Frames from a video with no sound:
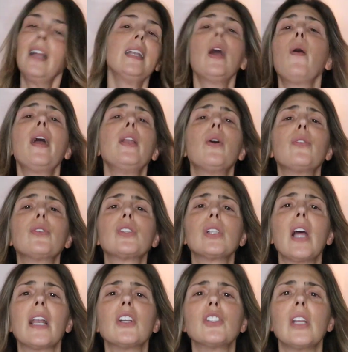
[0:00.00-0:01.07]
Now I know there's a
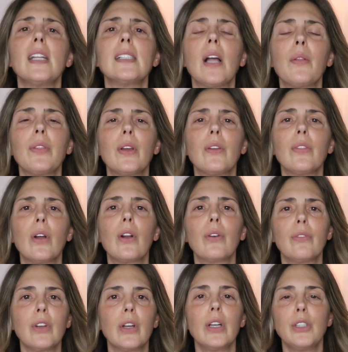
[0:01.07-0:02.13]
lot of shades out there that are
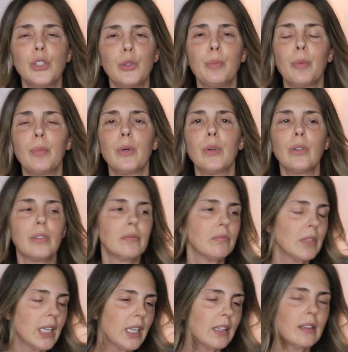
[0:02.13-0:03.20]
very dupable, and
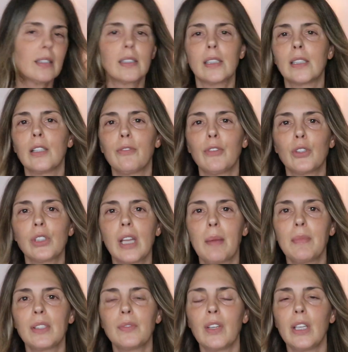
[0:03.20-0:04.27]
this isn't the first
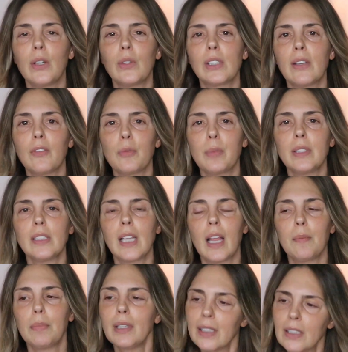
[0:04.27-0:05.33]
time this video has ever been
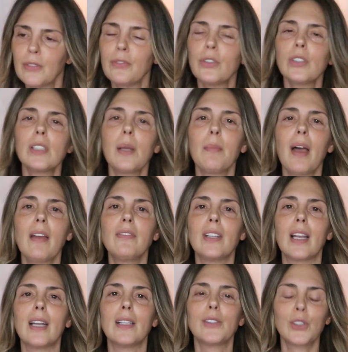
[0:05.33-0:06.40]
done, but it's the first time I've
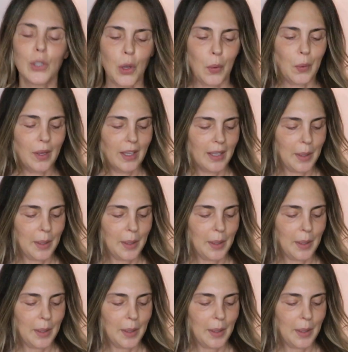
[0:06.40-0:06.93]
done it, so